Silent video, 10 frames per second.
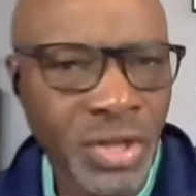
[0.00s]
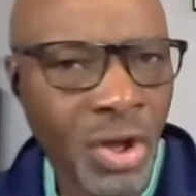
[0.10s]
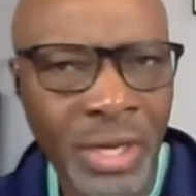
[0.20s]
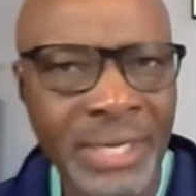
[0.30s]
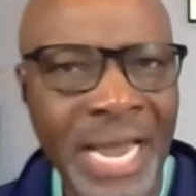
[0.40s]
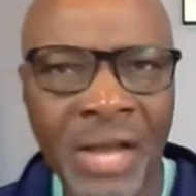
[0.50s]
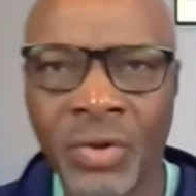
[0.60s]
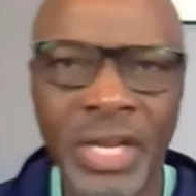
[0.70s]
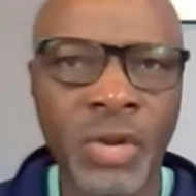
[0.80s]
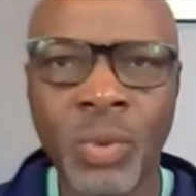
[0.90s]
talking down
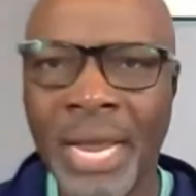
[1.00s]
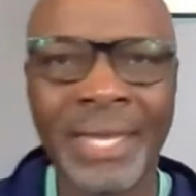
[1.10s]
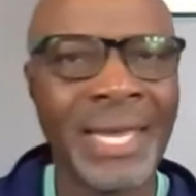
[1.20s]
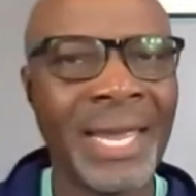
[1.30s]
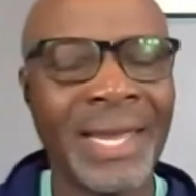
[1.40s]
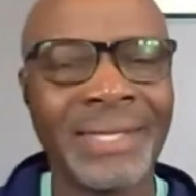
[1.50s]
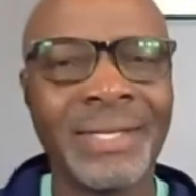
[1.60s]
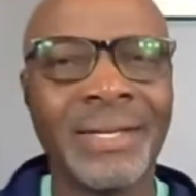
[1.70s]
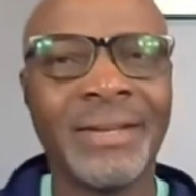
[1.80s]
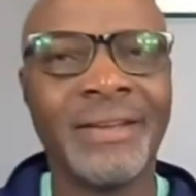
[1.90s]
on anyone that can't,
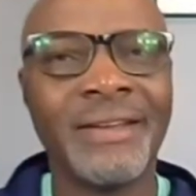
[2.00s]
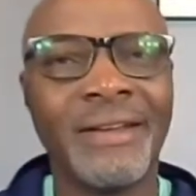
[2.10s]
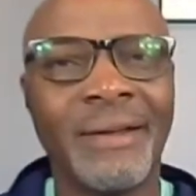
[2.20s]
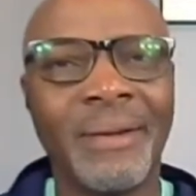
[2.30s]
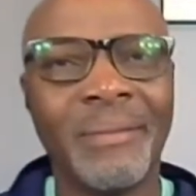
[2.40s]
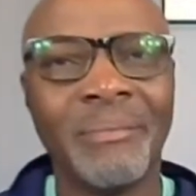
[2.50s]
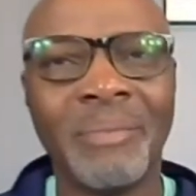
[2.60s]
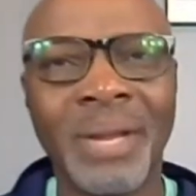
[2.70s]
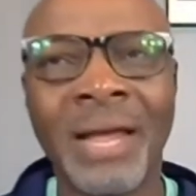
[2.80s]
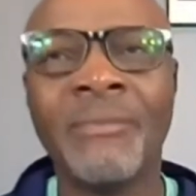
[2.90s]

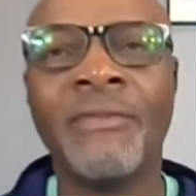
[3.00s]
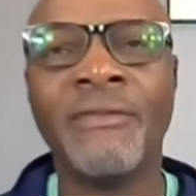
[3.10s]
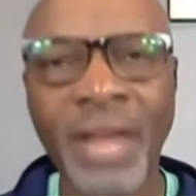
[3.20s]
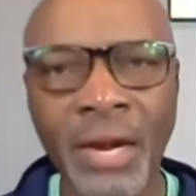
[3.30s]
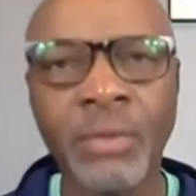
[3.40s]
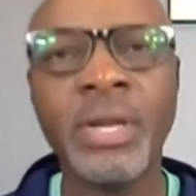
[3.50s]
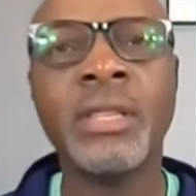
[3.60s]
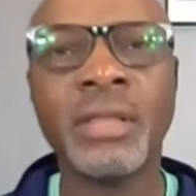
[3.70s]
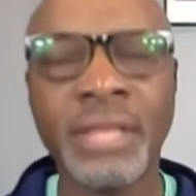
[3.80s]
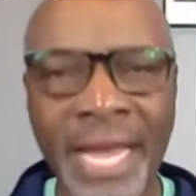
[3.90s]
but I'm very
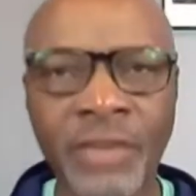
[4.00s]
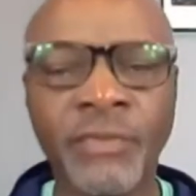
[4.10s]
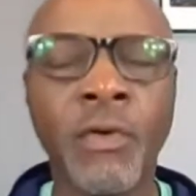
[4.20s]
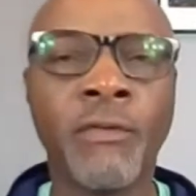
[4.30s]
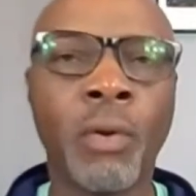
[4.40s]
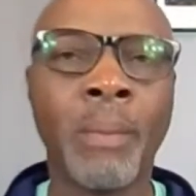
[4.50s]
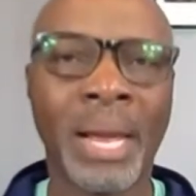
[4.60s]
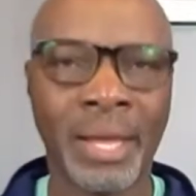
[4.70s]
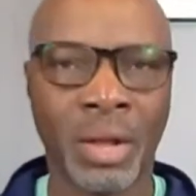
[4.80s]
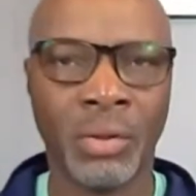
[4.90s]
thankful for
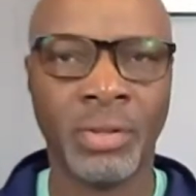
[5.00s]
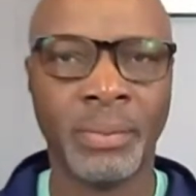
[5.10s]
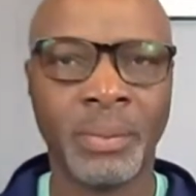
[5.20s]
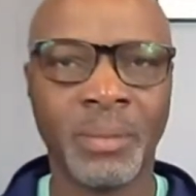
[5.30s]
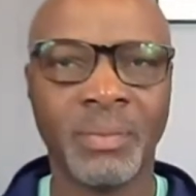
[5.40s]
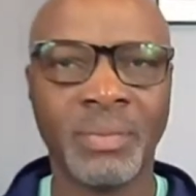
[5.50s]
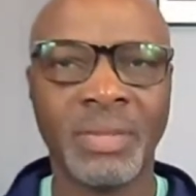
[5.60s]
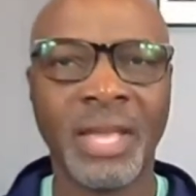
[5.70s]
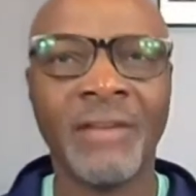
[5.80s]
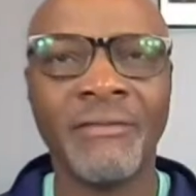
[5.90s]
my health.
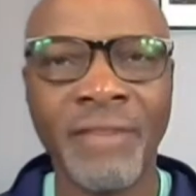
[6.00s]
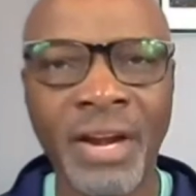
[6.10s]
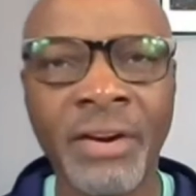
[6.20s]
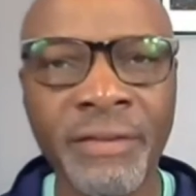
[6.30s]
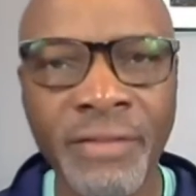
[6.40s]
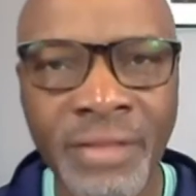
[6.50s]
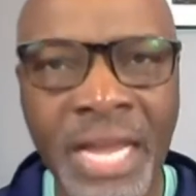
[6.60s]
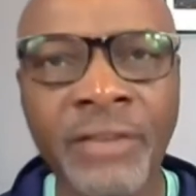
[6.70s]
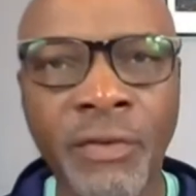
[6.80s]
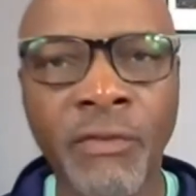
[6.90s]
I'm very
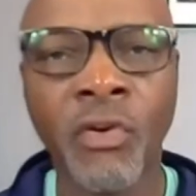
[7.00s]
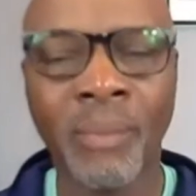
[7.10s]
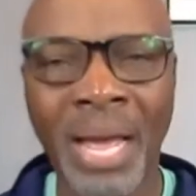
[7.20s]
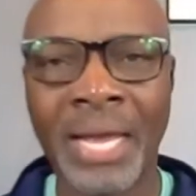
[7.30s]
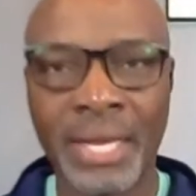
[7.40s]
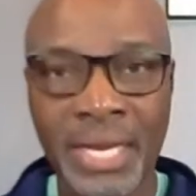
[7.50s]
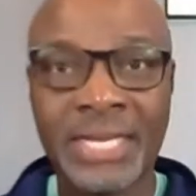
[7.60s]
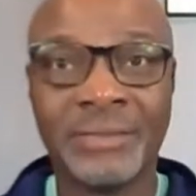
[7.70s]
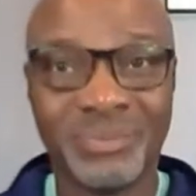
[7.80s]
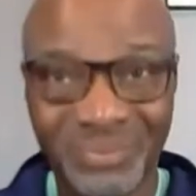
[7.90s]
thankful for my
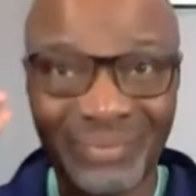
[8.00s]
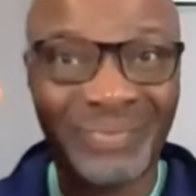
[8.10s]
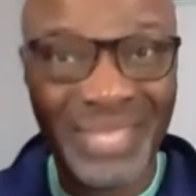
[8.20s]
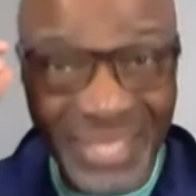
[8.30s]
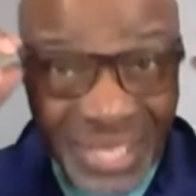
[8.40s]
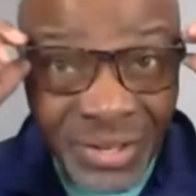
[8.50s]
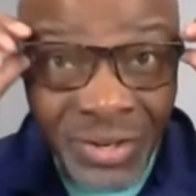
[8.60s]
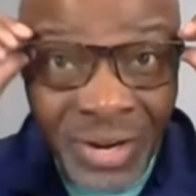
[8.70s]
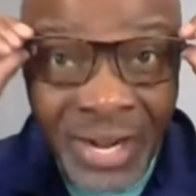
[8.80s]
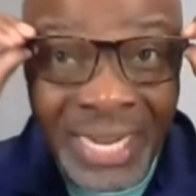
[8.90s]

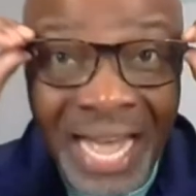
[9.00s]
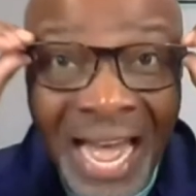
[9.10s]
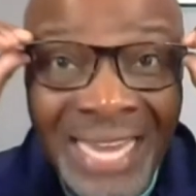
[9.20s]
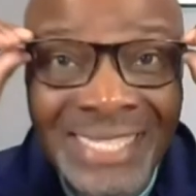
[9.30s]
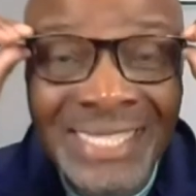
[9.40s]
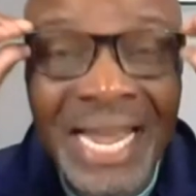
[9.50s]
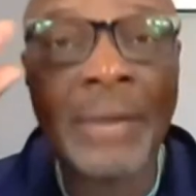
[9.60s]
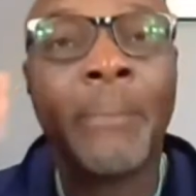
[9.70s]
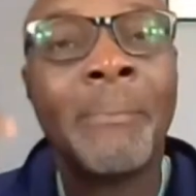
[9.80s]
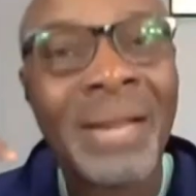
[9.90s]
deteriorating
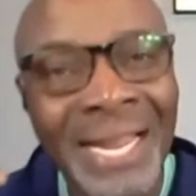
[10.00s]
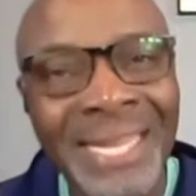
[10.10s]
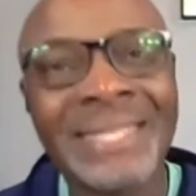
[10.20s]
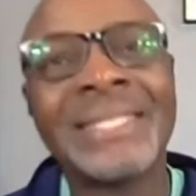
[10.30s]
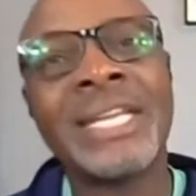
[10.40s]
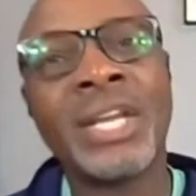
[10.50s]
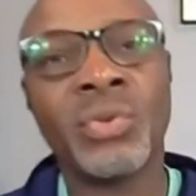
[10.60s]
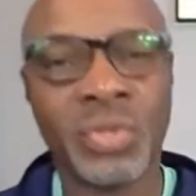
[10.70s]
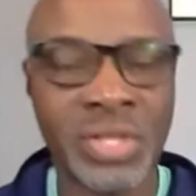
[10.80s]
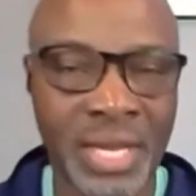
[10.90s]
eyesight, but I can
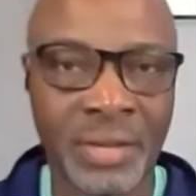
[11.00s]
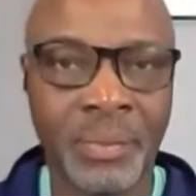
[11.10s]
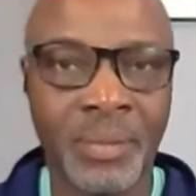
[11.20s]
still see.